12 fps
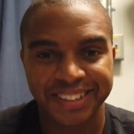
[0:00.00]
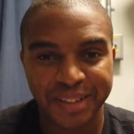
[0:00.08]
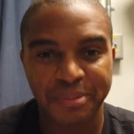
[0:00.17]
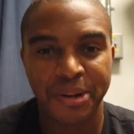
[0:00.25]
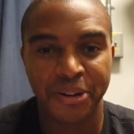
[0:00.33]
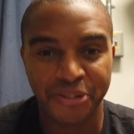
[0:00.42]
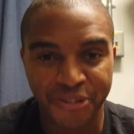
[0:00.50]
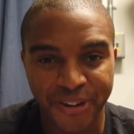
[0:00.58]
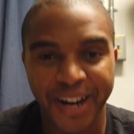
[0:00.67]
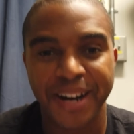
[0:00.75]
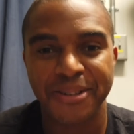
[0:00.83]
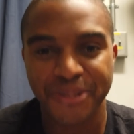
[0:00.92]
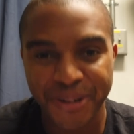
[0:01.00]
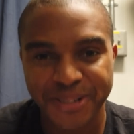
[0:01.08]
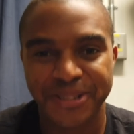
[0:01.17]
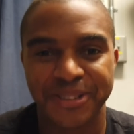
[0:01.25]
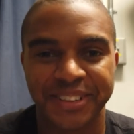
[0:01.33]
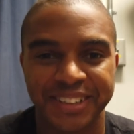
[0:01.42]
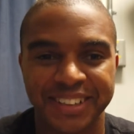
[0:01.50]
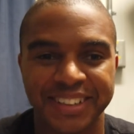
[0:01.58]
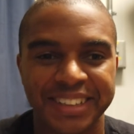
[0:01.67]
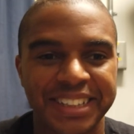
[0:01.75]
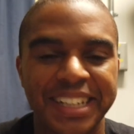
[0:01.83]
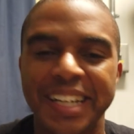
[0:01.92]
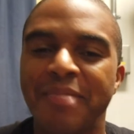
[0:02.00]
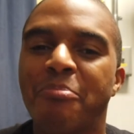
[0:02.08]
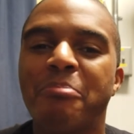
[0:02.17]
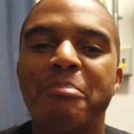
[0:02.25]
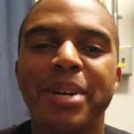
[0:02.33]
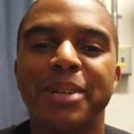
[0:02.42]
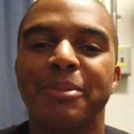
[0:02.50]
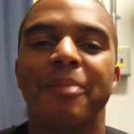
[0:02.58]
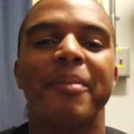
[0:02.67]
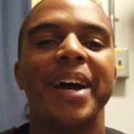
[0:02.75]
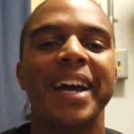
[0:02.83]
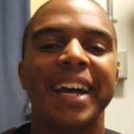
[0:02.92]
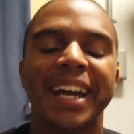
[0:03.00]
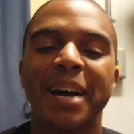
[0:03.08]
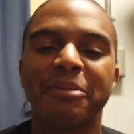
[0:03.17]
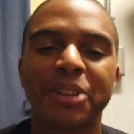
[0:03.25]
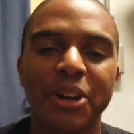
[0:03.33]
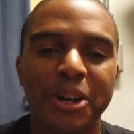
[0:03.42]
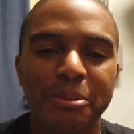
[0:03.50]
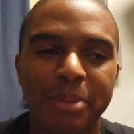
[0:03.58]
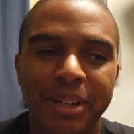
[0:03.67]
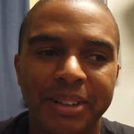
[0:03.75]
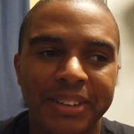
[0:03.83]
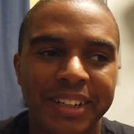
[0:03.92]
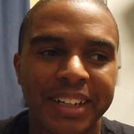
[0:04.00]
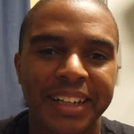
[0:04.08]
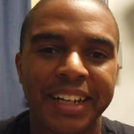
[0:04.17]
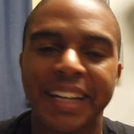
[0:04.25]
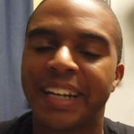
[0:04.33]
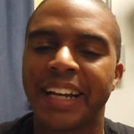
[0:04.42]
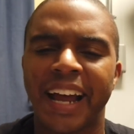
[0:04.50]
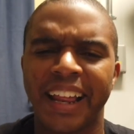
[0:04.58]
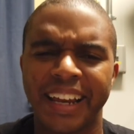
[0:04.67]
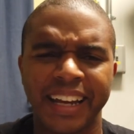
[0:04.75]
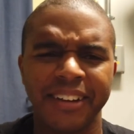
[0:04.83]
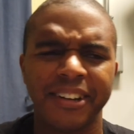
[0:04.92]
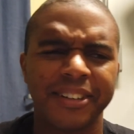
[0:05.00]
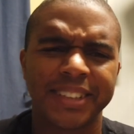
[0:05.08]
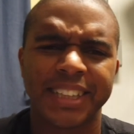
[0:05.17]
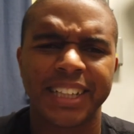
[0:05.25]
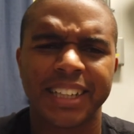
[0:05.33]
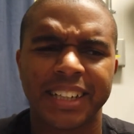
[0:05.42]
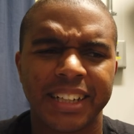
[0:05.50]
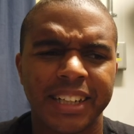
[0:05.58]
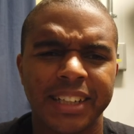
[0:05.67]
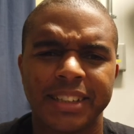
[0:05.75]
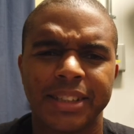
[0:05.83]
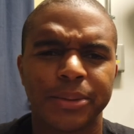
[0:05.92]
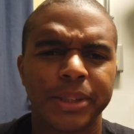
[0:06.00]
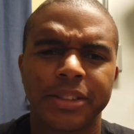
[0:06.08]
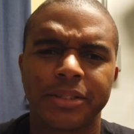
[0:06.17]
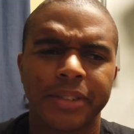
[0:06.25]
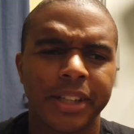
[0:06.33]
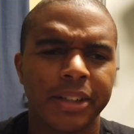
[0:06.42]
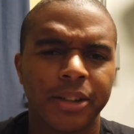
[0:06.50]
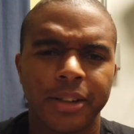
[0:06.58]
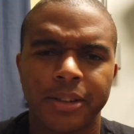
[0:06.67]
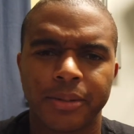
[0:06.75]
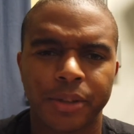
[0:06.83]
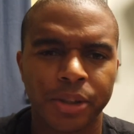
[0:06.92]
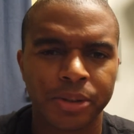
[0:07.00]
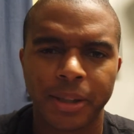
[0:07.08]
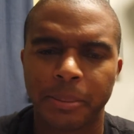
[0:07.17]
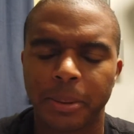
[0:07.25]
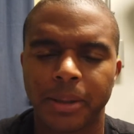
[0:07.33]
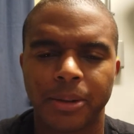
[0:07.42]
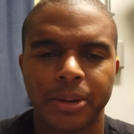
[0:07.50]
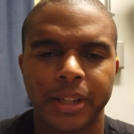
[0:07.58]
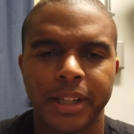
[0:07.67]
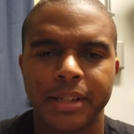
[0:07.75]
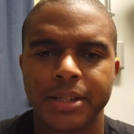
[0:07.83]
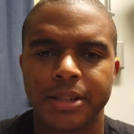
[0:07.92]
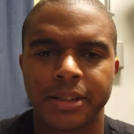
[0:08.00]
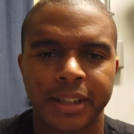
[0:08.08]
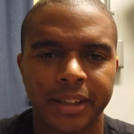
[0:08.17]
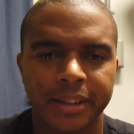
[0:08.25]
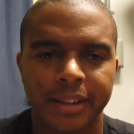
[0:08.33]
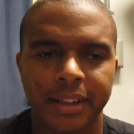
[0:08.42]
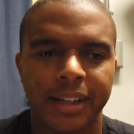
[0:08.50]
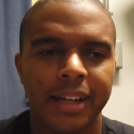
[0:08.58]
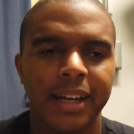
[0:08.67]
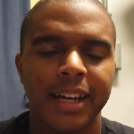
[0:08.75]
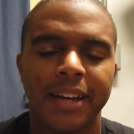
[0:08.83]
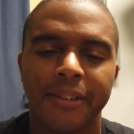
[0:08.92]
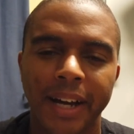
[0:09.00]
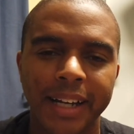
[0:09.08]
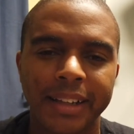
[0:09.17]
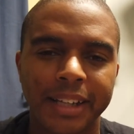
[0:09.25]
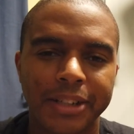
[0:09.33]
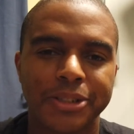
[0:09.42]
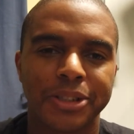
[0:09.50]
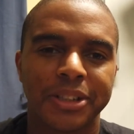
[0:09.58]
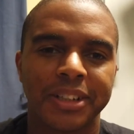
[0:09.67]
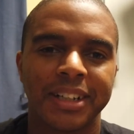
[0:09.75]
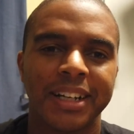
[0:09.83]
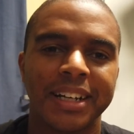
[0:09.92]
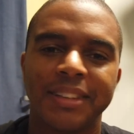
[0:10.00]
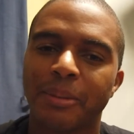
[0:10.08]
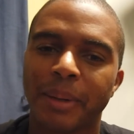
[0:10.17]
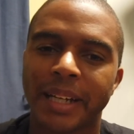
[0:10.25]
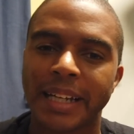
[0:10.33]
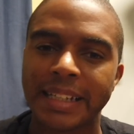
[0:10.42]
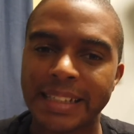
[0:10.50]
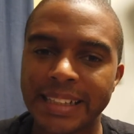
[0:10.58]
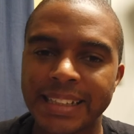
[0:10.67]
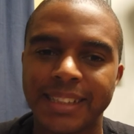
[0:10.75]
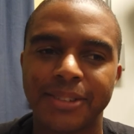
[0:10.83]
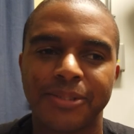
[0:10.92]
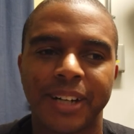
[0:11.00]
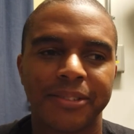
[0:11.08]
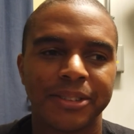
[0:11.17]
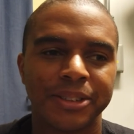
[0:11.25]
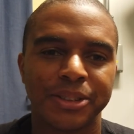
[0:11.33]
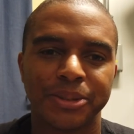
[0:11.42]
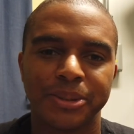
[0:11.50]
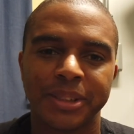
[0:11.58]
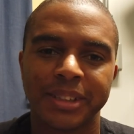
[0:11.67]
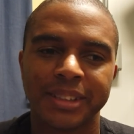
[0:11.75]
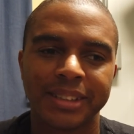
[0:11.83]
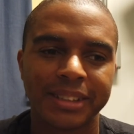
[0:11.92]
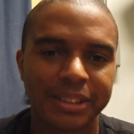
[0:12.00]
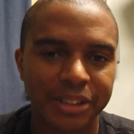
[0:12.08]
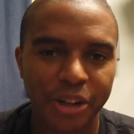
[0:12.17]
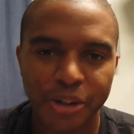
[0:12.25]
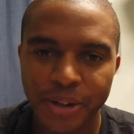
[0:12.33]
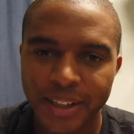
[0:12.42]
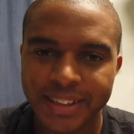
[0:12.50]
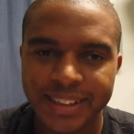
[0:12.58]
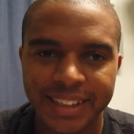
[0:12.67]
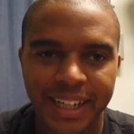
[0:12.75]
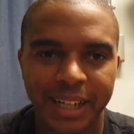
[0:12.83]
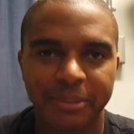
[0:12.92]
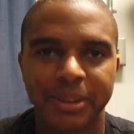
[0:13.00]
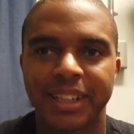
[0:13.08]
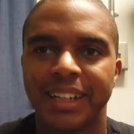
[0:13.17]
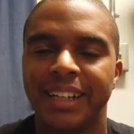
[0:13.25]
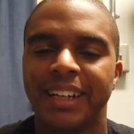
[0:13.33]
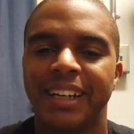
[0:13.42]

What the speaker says: to make 500 minimum, and I'm talking about, and he even said in his, it wasn't a very aggressive tune-up on that engine or anything. If I can get that truck to make an easy 500 with no crazy timing,